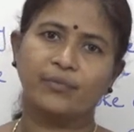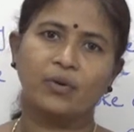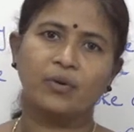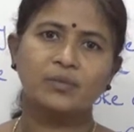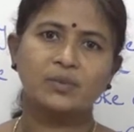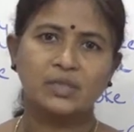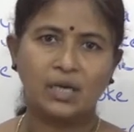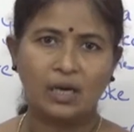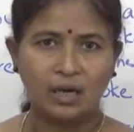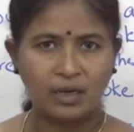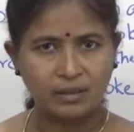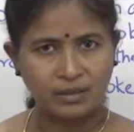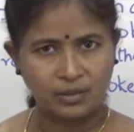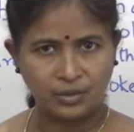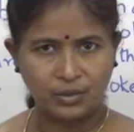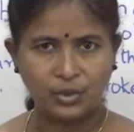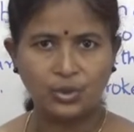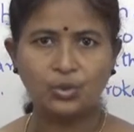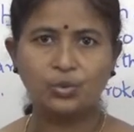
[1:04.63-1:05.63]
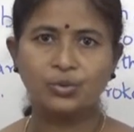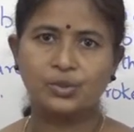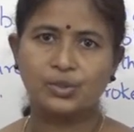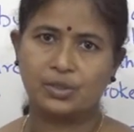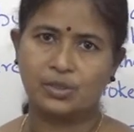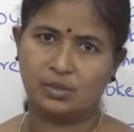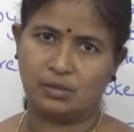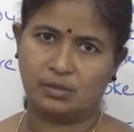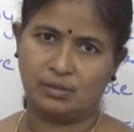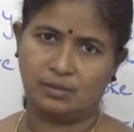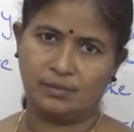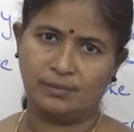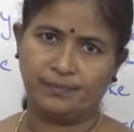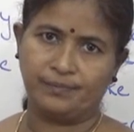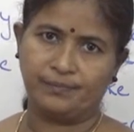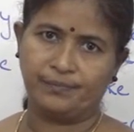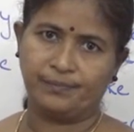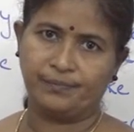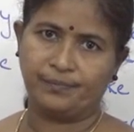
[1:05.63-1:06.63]
forms are used.
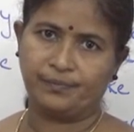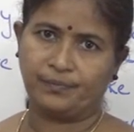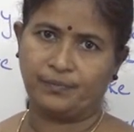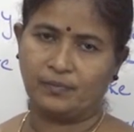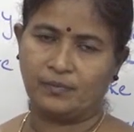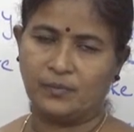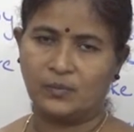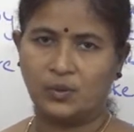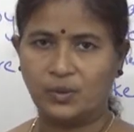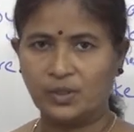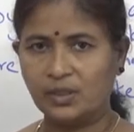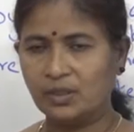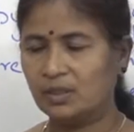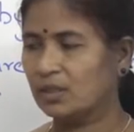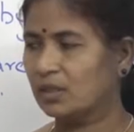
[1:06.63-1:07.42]
Okay,